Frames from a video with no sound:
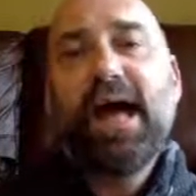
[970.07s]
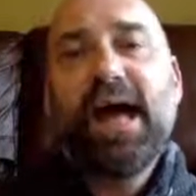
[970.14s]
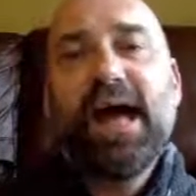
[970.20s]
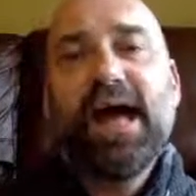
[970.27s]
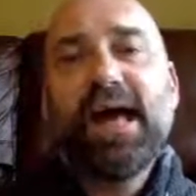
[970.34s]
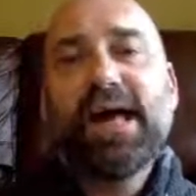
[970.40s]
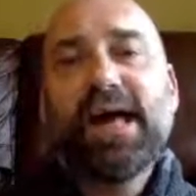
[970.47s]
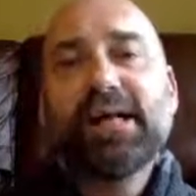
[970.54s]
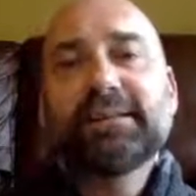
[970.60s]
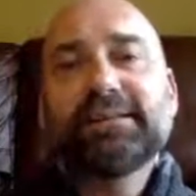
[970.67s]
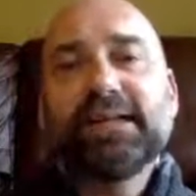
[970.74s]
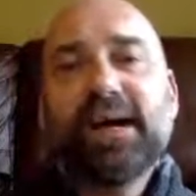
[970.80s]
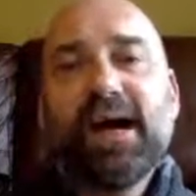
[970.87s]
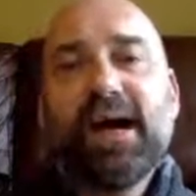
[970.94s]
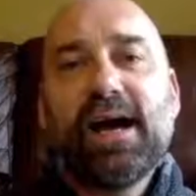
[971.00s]

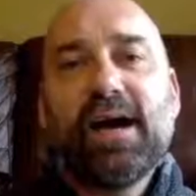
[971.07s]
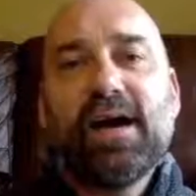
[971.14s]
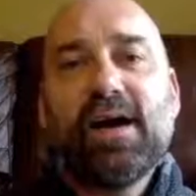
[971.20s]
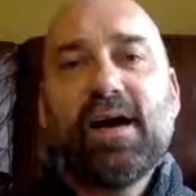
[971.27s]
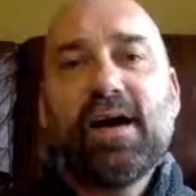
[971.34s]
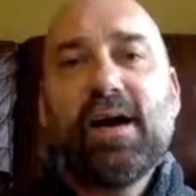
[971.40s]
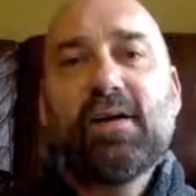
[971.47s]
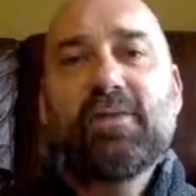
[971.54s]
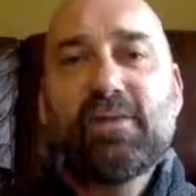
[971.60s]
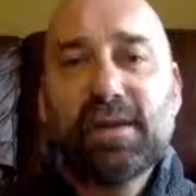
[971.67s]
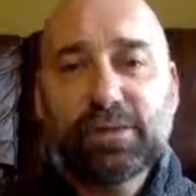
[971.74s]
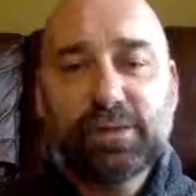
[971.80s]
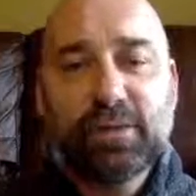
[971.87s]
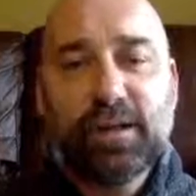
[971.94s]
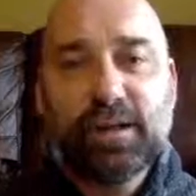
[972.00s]
And uh, her
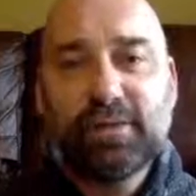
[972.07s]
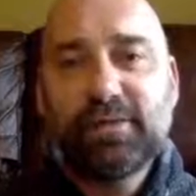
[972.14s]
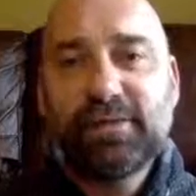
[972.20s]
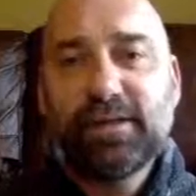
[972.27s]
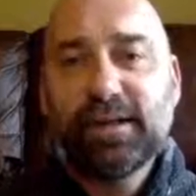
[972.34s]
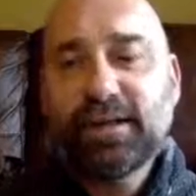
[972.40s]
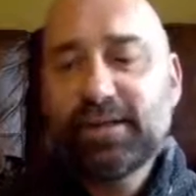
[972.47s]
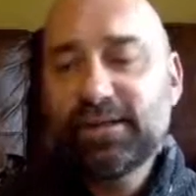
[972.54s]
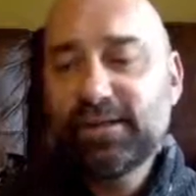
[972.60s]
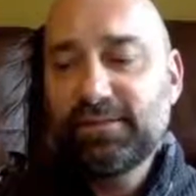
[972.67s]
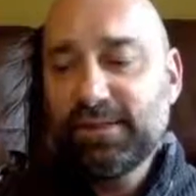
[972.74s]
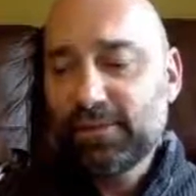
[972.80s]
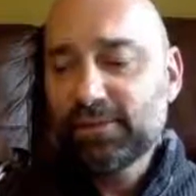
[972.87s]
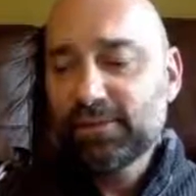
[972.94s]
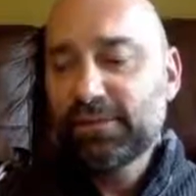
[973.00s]
friends were kind of finding her
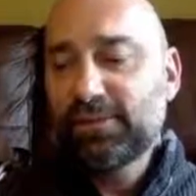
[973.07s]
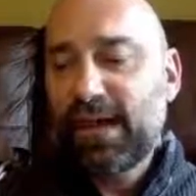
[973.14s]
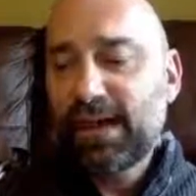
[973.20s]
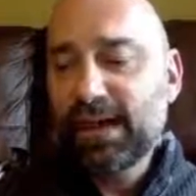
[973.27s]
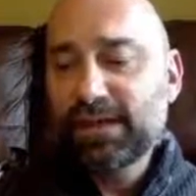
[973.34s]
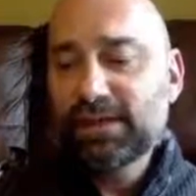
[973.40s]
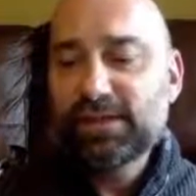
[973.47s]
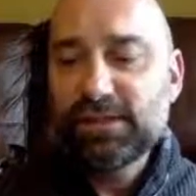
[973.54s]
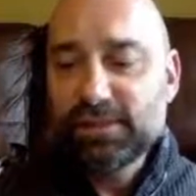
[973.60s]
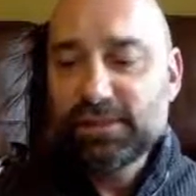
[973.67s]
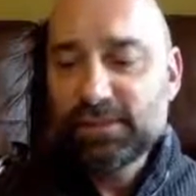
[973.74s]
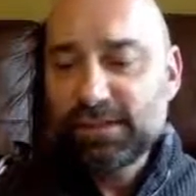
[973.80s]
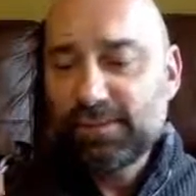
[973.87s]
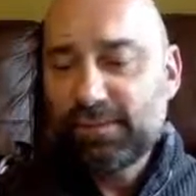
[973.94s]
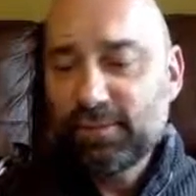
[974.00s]
difficult to manage, and she was
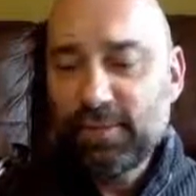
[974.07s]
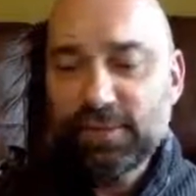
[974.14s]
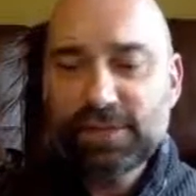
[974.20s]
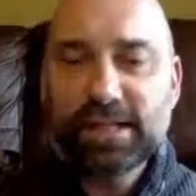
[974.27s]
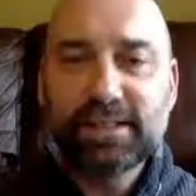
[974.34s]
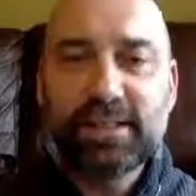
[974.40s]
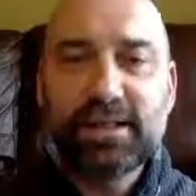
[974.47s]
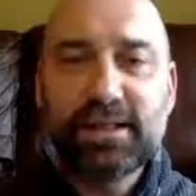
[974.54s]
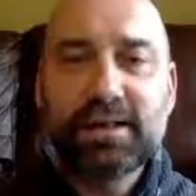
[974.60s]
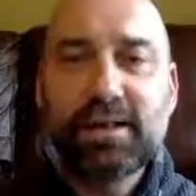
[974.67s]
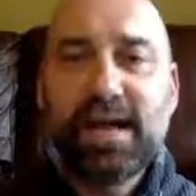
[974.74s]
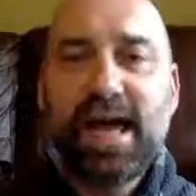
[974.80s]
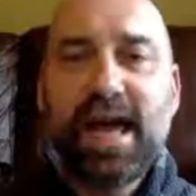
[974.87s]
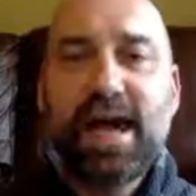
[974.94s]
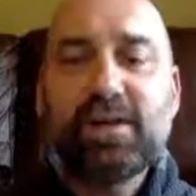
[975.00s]
having a project done on
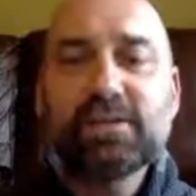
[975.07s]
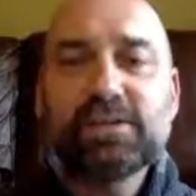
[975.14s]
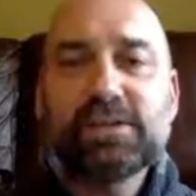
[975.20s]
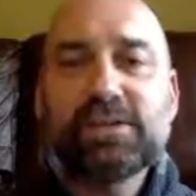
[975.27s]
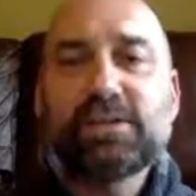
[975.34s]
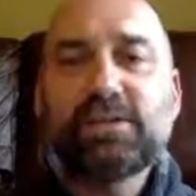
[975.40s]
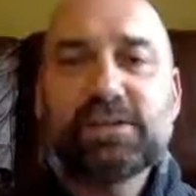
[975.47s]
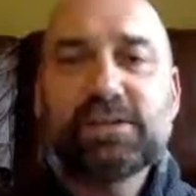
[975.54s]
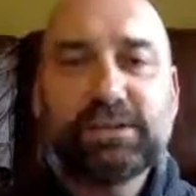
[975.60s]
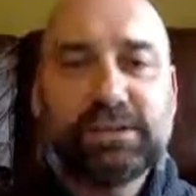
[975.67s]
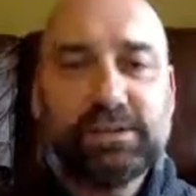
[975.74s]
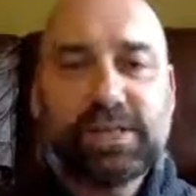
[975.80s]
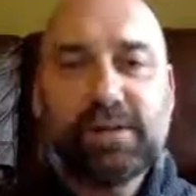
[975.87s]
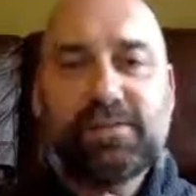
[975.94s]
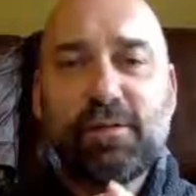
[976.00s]
her house, and she
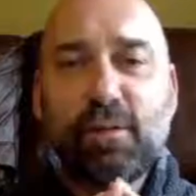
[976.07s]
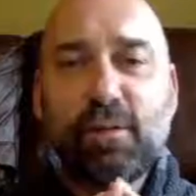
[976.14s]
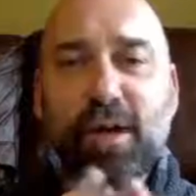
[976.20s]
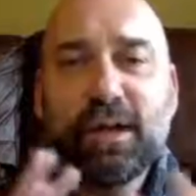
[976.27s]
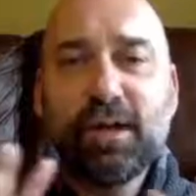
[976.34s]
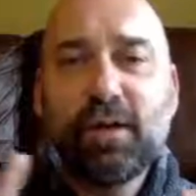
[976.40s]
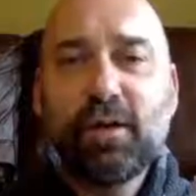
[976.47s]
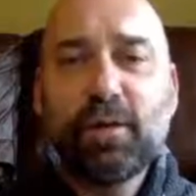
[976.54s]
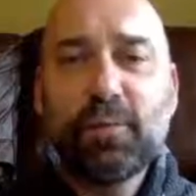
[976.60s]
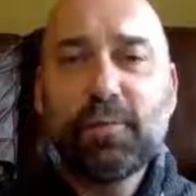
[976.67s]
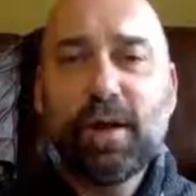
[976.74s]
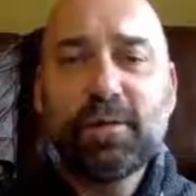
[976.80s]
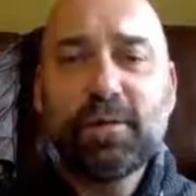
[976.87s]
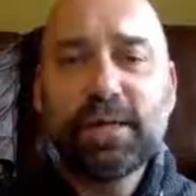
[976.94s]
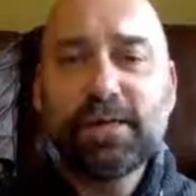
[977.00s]
was having one long
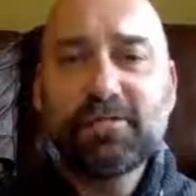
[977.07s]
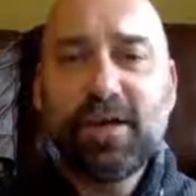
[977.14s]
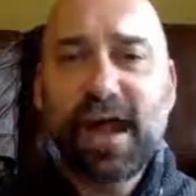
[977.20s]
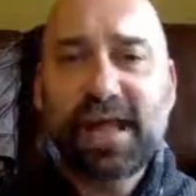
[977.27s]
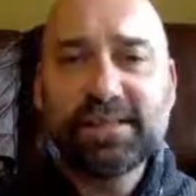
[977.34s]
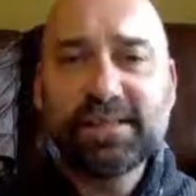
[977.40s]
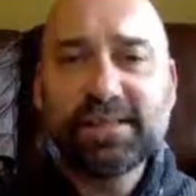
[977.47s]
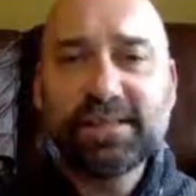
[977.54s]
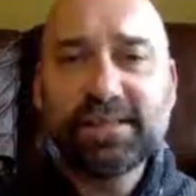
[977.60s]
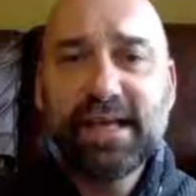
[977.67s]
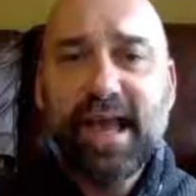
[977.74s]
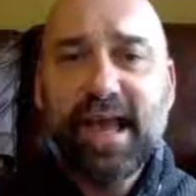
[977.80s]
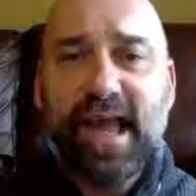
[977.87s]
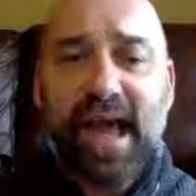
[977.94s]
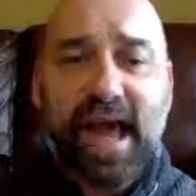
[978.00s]
moany rant,
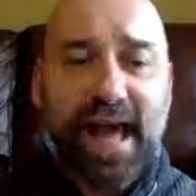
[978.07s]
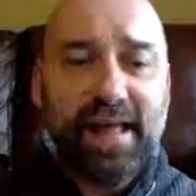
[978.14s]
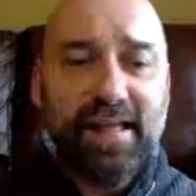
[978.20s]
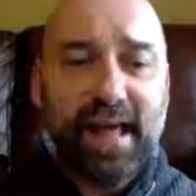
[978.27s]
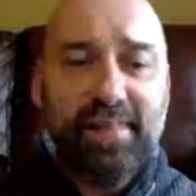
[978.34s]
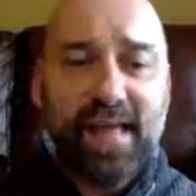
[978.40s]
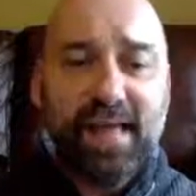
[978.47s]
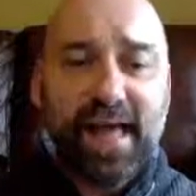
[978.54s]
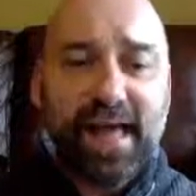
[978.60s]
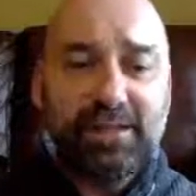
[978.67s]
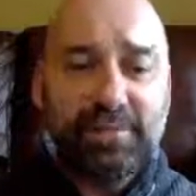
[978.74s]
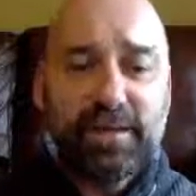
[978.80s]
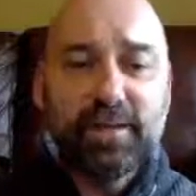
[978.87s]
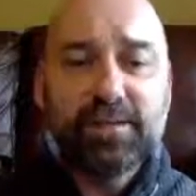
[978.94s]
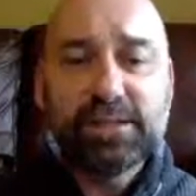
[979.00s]
and, and the
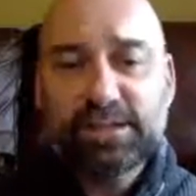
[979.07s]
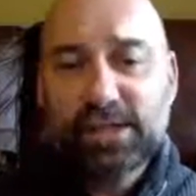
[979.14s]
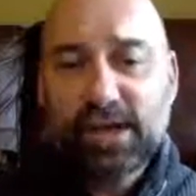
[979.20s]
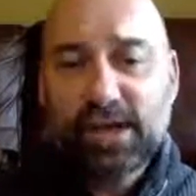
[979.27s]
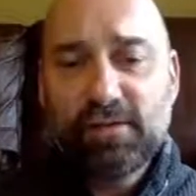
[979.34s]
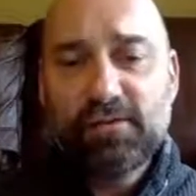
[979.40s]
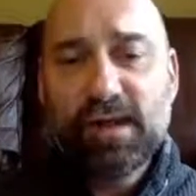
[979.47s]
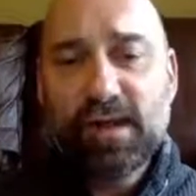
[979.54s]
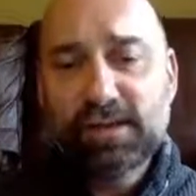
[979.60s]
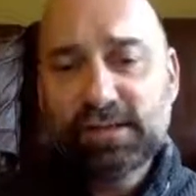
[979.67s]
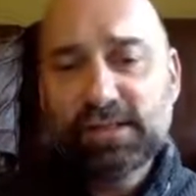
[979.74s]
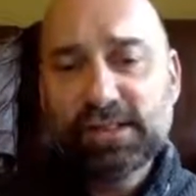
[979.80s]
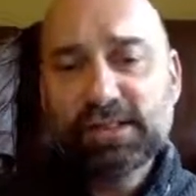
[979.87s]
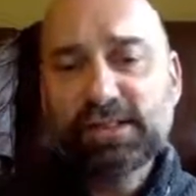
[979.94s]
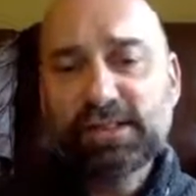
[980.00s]
head builder turned around
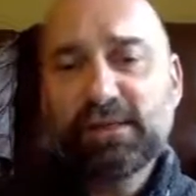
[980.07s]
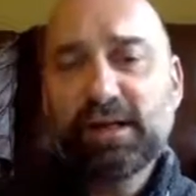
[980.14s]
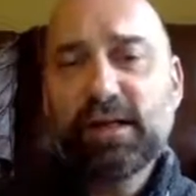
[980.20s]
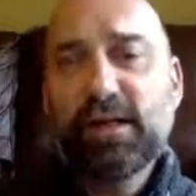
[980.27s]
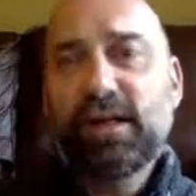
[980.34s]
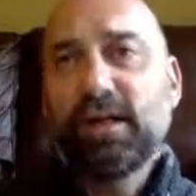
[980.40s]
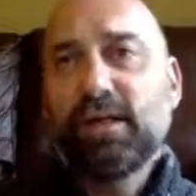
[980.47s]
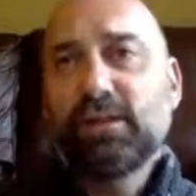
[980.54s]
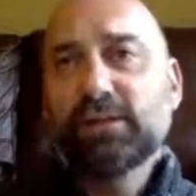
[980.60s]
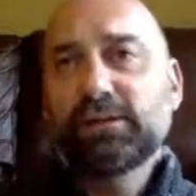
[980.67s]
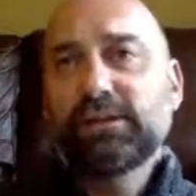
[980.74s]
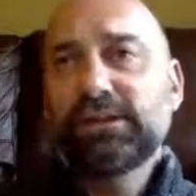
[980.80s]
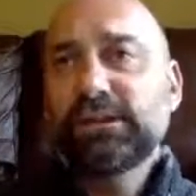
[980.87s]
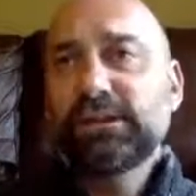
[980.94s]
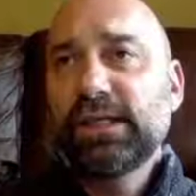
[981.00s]
and just went, "Oh
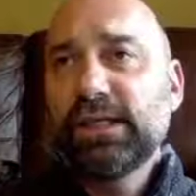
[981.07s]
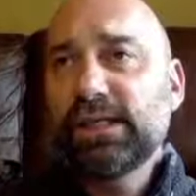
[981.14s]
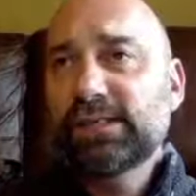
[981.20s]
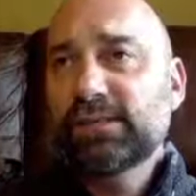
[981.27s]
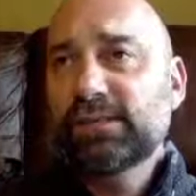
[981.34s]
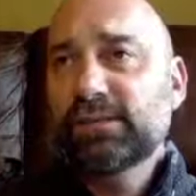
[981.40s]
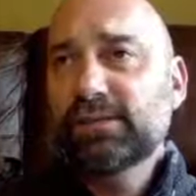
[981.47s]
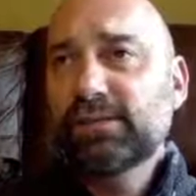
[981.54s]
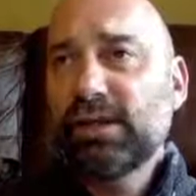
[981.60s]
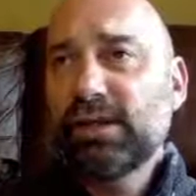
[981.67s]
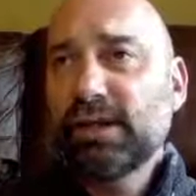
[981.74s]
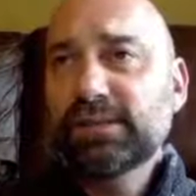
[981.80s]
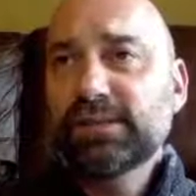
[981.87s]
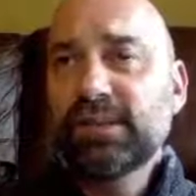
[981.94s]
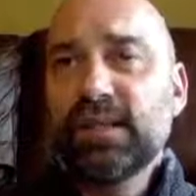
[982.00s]
Jesus
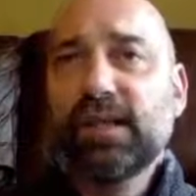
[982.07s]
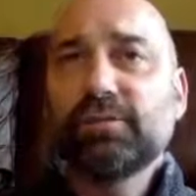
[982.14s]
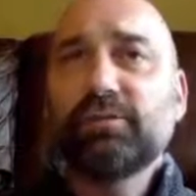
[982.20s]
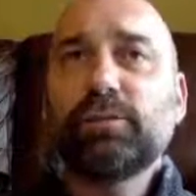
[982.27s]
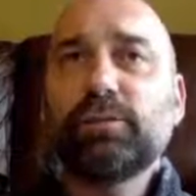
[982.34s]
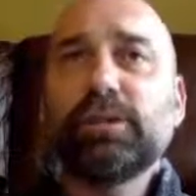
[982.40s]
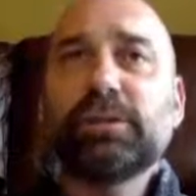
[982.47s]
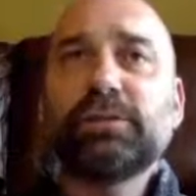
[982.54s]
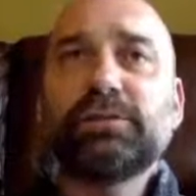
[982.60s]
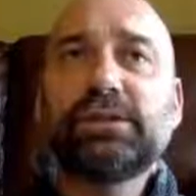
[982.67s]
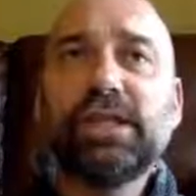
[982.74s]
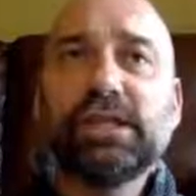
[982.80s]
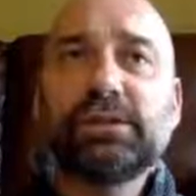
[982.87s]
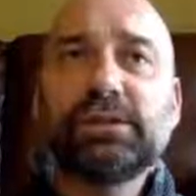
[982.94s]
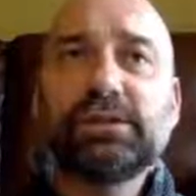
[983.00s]
Christ, love, will you
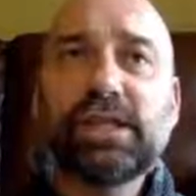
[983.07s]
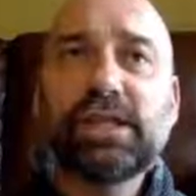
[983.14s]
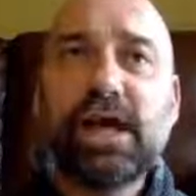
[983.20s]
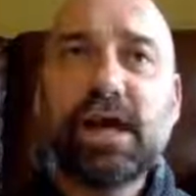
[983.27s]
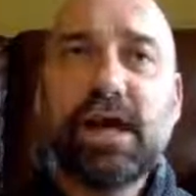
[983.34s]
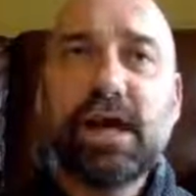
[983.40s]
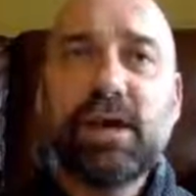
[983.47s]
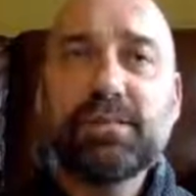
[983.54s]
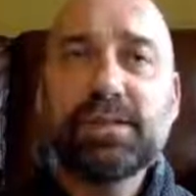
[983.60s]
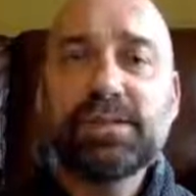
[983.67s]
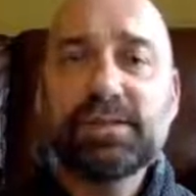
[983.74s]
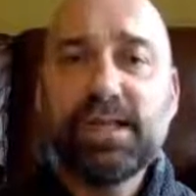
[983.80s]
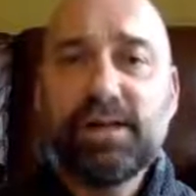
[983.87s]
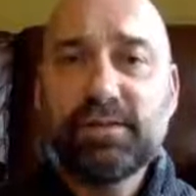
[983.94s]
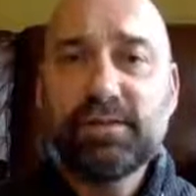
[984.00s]
just shut up?
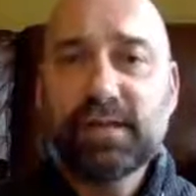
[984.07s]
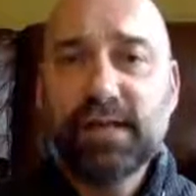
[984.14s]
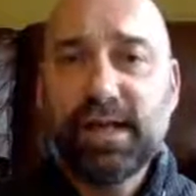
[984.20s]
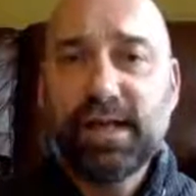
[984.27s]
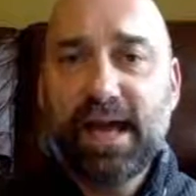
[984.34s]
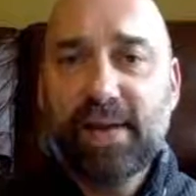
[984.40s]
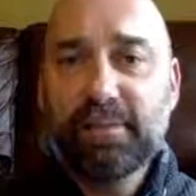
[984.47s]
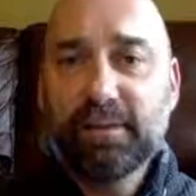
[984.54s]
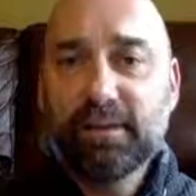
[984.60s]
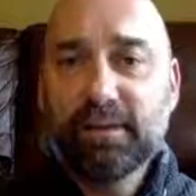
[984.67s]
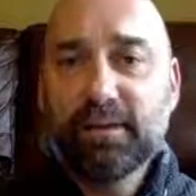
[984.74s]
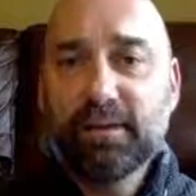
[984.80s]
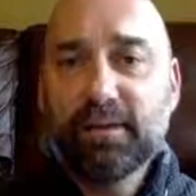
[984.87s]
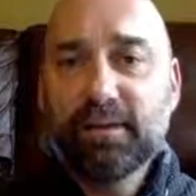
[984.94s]
It's never going to happen."